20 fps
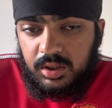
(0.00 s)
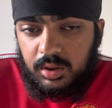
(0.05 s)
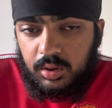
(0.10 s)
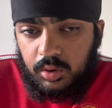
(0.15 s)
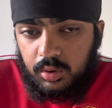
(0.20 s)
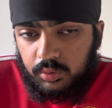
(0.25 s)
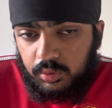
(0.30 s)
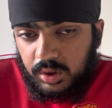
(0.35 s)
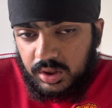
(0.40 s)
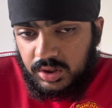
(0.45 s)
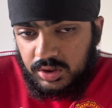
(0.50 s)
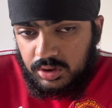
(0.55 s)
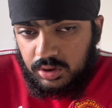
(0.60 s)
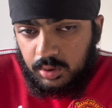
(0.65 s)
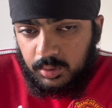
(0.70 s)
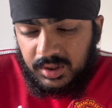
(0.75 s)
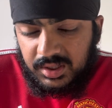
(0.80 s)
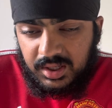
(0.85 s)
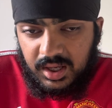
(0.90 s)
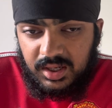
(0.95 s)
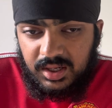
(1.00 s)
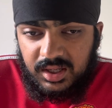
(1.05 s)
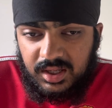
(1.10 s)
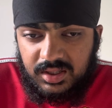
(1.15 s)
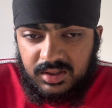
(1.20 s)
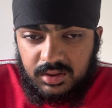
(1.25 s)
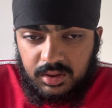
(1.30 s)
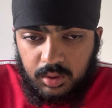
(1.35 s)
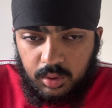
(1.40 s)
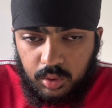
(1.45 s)
goals ratio. Again,
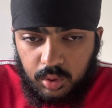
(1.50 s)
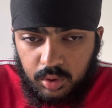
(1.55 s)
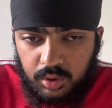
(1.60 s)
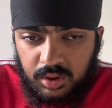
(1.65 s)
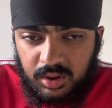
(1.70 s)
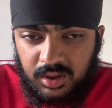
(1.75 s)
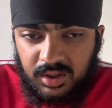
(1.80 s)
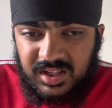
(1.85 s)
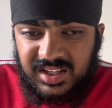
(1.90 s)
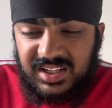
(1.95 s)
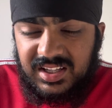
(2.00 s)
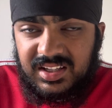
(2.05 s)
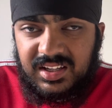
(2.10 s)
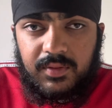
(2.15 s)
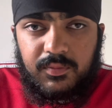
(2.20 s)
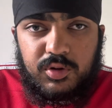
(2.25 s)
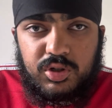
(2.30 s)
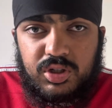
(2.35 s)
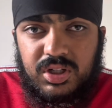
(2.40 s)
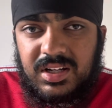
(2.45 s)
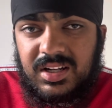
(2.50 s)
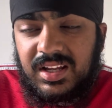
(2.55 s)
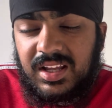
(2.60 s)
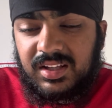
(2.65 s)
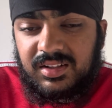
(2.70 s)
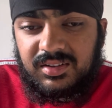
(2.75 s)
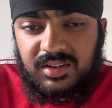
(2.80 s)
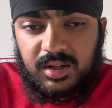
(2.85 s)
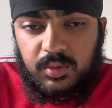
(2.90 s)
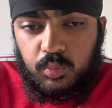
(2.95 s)
isn't good. He's averaging
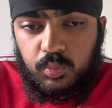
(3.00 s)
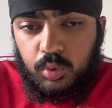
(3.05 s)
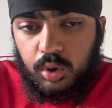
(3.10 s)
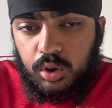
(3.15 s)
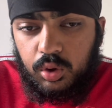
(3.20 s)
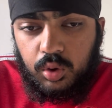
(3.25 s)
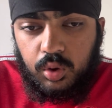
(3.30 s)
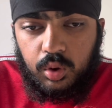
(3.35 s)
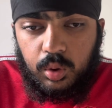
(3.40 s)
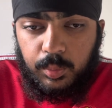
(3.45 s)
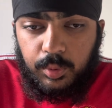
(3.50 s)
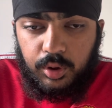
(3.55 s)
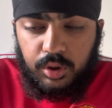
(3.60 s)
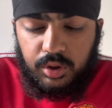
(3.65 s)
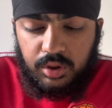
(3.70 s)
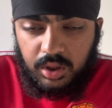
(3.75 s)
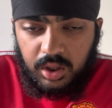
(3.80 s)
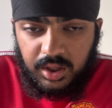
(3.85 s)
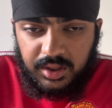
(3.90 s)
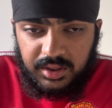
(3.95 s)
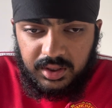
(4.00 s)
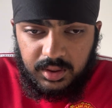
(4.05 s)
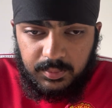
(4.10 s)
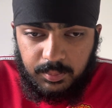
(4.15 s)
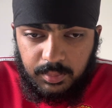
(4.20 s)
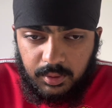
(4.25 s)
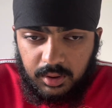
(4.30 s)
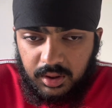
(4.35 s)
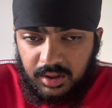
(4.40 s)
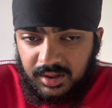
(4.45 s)
less than 1 goal per 90,
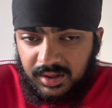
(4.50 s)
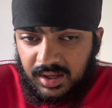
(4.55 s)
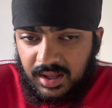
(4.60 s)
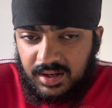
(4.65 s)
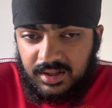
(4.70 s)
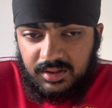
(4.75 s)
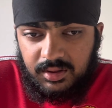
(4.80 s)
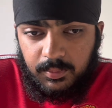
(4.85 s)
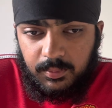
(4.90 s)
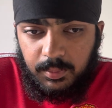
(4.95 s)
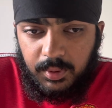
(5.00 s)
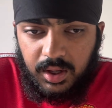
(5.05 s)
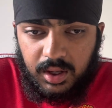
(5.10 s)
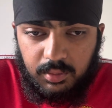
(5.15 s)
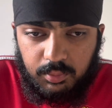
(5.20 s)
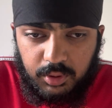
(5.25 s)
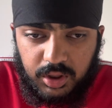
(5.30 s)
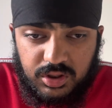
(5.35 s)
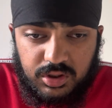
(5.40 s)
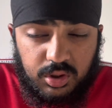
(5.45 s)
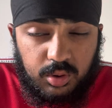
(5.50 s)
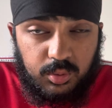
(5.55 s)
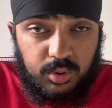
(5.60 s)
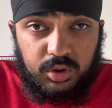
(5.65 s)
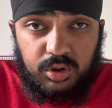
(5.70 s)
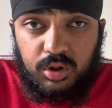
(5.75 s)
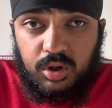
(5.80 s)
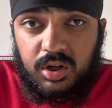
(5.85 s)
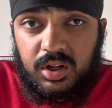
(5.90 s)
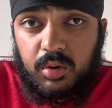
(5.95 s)
but again, it's a better ratio. It's
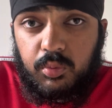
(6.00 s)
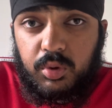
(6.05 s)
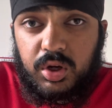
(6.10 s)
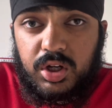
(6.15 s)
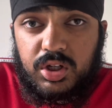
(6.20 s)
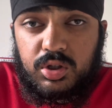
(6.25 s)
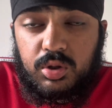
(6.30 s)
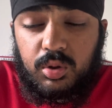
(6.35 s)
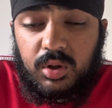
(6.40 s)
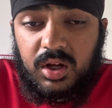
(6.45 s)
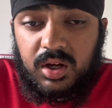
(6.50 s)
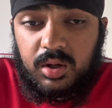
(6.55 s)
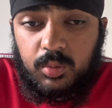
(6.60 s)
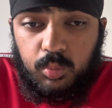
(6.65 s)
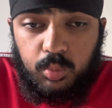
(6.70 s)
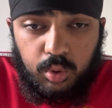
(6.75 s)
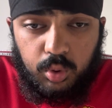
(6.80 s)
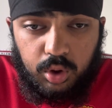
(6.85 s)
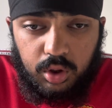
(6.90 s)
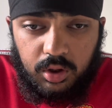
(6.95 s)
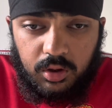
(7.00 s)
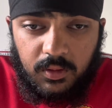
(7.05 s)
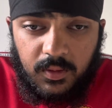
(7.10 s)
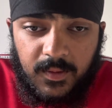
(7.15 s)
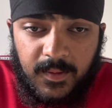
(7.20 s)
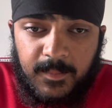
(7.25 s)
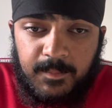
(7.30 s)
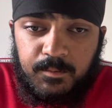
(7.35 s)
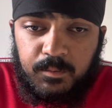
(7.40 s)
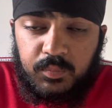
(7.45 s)
certainly a ratio that can work.
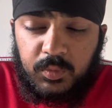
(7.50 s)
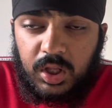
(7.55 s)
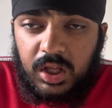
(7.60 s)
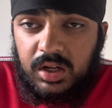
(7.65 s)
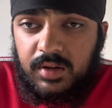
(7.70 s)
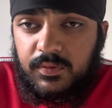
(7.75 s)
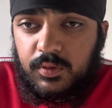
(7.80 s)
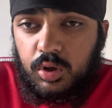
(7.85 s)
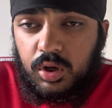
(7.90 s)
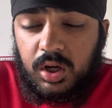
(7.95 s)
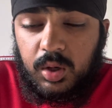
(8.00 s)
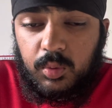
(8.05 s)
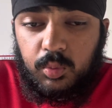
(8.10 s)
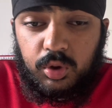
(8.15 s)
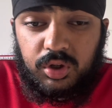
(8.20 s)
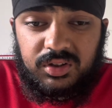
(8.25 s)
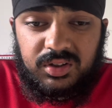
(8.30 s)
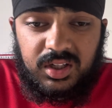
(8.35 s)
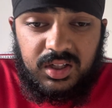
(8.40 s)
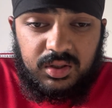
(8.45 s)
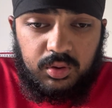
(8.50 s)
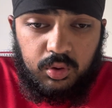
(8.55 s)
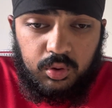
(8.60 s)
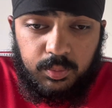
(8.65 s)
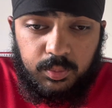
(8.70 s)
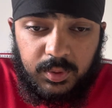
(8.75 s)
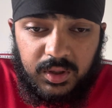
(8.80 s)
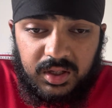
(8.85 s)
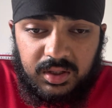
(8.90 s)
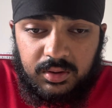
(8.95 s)
And if you look at what Sesko's
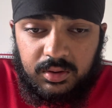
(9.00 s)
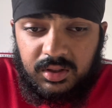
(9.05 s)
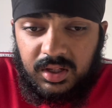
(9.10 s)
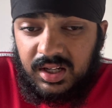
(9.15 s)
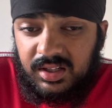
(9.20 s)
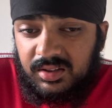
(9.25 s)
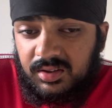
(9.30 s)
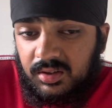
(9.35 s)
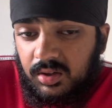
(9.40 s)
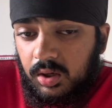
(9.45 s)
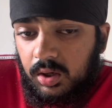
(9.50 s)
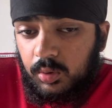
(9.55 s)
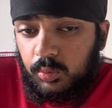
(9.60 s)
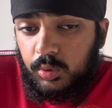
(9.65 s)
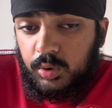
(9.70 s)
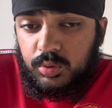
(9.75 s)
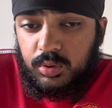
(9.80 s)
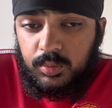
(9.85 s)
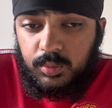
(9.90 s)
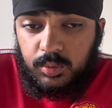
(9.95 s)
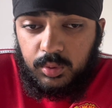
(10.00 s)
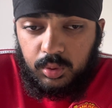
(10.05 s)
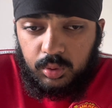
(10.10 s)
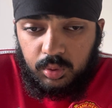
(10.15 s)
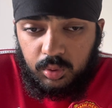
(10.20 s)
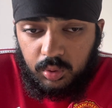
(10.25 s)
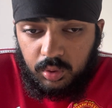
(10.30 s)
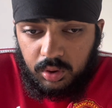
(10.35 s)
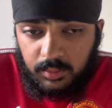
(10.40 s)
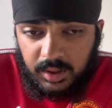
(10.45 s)
best stats are, which we will
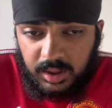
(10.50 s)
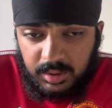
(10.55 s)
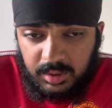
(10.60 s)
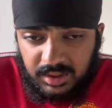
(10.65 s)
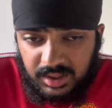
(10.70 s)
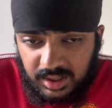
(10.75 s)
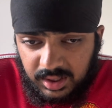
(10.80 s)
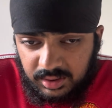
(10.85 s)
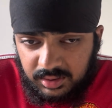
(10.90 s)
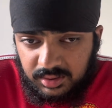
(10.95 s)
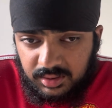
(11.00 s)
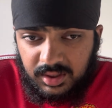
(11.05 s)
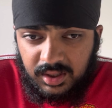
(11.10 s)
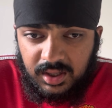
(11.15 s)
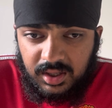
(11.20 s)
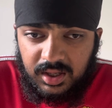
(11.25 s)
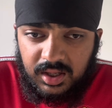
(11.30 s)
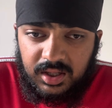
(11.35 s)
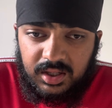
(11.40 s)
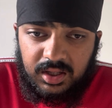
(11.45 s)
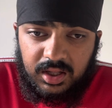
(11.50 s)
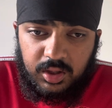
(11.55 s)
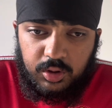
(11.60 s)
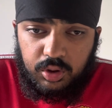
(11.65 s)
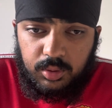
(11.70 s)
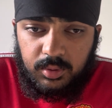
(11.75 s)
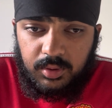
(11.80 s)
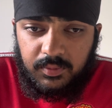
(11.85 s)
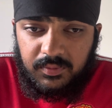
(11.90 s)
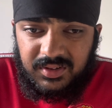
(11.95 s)
talk about next. Now, in
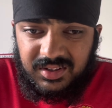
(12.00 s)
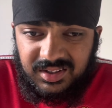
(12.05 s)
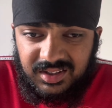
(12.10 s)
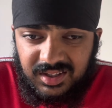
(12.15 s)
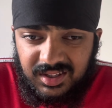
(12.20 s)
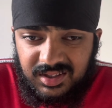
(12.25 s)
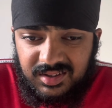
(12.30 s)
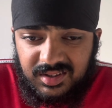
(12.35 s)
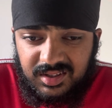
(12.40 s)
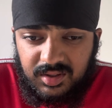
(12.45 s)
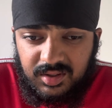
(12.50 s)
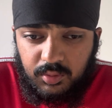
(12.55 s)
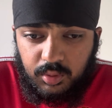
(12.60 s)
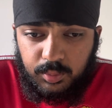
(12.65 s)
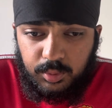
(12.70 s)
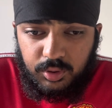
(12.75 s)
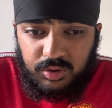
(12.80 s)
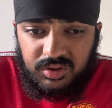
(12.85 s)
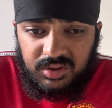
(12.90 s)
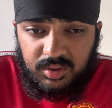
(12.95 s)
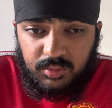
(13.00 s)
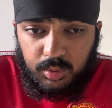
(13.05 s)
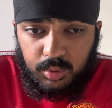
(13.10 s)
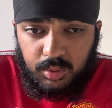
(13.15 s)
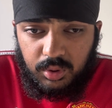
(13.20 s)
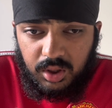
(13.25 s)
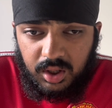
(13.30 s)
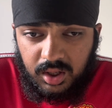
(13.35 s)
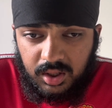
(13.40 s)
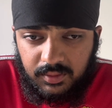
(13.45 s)
terms of assists,
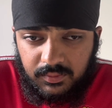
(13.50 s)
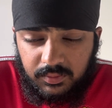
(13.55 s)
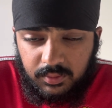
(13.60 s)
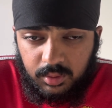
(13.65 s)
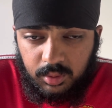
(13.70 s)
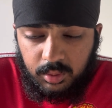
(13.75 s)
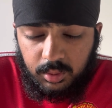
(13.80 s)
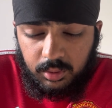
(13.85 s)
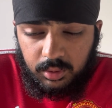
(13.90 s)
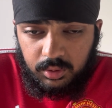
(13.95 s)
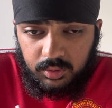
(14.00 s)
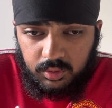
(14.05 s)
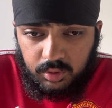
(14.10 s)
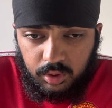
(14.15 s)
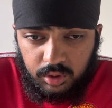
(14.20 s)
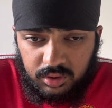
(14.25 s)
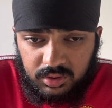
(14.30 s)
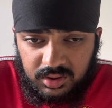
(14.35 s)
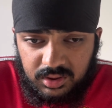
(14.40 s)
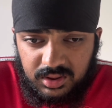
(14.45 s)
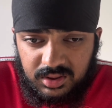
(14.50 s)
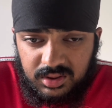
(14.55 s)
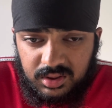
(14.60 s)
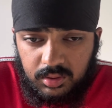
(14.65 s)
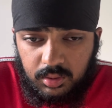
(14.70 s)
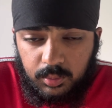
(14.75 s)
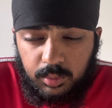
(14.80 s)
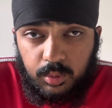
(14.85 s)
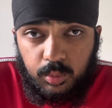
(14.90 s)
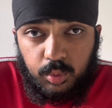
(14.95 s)
0.09 for Zirkzee,
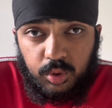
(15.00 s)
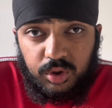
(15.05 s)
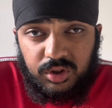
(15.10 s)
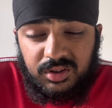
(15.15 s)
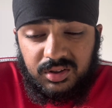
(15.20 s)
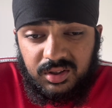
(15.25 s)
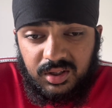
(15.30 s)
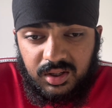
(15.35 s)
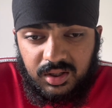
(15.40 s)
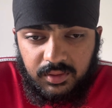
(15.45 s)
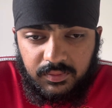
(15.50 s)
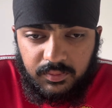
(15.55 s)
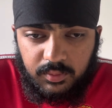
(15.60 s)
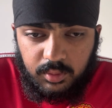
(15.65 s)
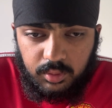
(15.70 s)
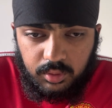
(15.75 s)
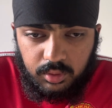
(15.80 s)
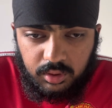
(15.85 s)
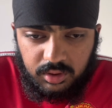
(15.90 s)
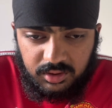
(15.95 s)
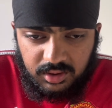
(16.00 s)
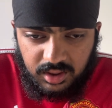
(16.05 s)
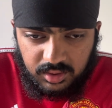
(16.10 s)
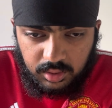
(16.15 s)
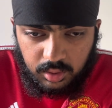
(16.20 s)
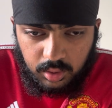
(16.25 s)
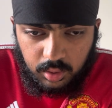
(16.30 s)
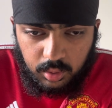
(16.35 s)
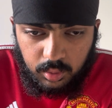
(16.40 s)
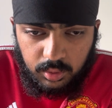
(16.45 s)
0.16 for
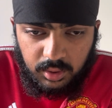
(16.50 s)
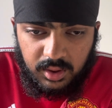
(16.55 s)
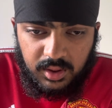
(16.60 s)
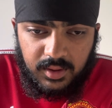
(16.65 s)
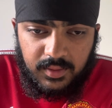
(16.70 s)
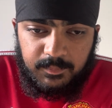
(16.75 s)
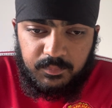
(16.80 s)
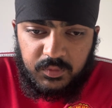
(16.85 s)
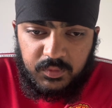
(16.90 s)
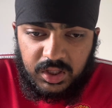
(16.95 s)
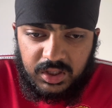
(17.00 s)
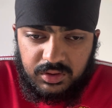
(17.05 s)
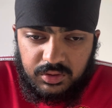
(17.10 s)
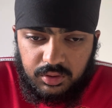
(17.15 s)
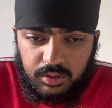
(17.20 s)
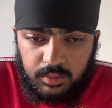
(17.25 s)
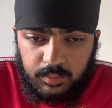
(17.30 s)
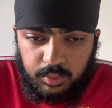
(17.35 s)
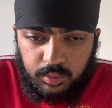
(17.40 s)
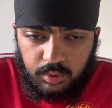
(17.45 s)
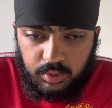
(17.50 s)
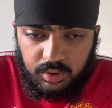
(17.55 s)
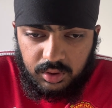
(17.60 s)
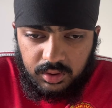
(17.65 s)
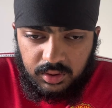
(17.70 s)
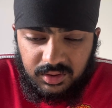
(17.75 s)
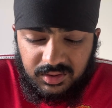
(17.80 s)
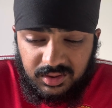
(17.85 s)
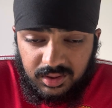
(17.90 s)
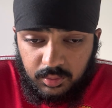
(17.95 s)
Sesko, and
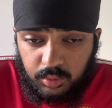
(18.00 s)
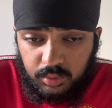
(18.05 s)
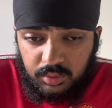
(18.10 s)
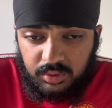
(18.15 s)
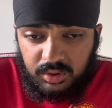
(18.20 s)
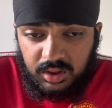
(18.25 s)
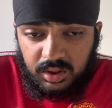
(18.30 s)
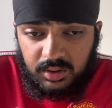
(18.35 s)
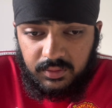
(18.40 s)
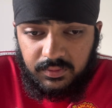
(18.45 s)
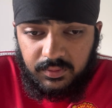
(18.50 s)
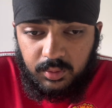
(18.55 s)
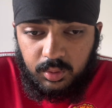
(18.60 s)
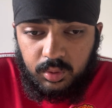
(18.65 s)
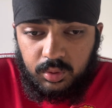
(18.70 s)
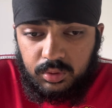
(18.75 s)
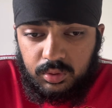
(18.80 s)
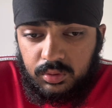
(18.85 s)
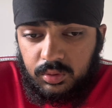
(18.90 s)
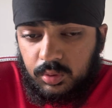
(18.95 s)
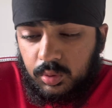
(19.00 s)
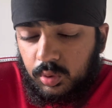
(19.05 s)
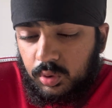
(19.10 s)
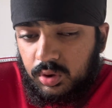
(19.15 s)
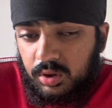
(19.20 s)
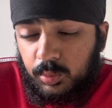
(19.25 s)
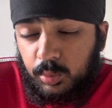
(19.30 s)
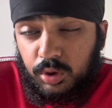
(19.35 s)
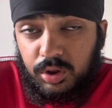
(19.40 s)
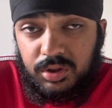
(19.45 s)
0.06 for
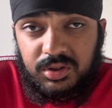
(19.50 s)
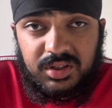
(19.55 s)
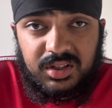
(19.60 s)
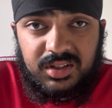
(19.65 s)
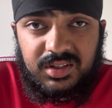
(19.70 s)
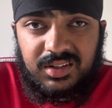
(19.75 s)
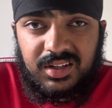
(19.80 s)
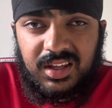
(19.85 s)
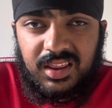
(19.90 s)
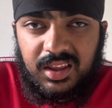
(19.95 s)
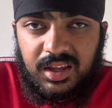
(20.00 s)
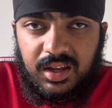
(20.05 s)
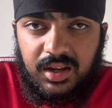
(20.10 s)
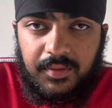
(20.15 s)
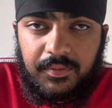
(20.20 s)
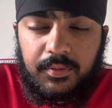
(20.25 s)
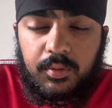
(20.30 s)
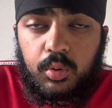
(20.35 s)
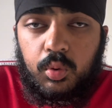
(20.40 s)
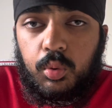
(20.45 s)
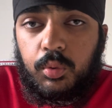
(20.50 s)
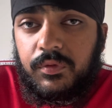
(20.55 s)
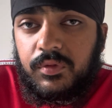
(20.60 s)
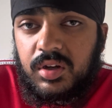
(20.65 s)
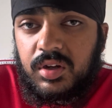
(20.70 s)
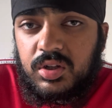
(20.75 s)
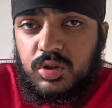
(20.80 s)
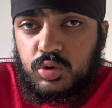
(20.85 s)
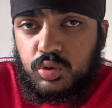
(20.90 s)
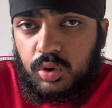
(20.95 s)
Hojlund. What you can say there for all
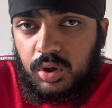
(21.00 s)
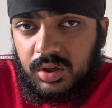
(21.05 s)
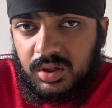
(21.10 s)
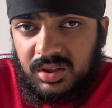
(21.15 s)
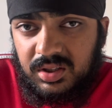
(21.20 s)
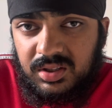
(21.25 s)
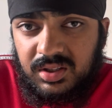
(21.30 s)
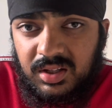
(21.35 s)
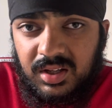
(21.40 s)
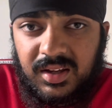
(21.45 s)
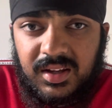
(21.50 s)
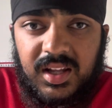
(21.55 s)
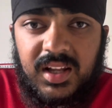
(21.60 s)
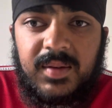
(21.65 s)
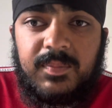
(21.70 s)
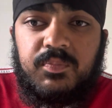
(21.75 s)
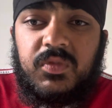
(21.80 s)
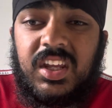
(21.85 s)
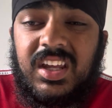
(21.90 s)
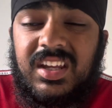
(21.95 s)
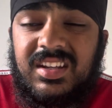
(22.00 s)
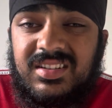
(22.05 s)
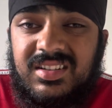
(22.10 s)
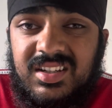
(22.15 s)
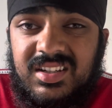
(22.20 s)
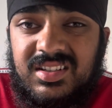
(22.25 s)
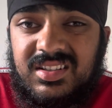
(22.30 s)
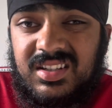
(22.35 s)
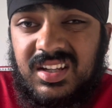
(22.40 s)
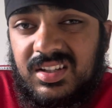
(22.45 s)
3 strikers,
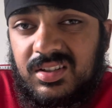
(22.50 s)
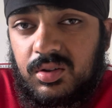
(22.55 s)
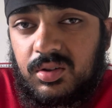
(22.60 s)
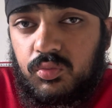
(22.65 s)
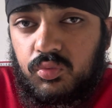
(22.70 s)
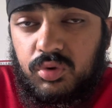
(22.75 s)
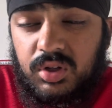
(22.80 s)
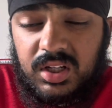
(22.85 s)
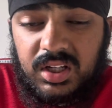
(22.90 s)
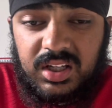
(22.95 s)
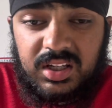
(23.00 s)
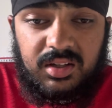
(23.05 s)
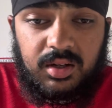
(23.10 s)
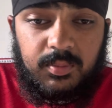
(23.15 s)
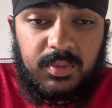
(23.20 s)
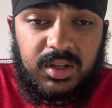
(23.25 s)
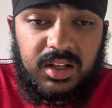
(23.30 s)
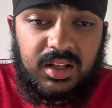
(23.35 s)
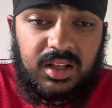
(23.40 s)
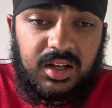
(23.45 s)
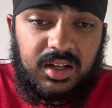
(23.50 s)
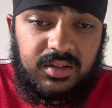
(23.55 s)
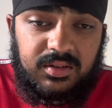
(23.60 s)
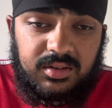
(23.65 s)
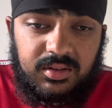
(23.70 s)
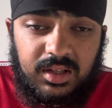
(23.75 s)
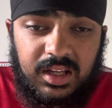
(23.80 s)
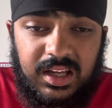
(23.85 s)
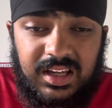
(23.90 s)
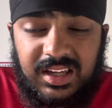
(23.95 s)
assist isn't really something
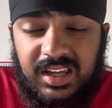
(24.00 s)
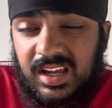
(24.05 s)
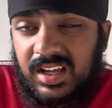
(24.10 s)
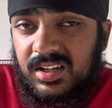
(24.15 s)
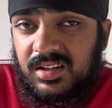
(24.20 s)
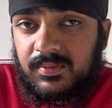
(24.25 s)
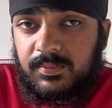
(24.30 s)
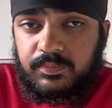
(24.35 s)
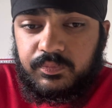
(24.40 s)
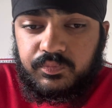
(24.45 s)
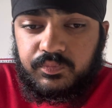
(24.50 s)
that's, again,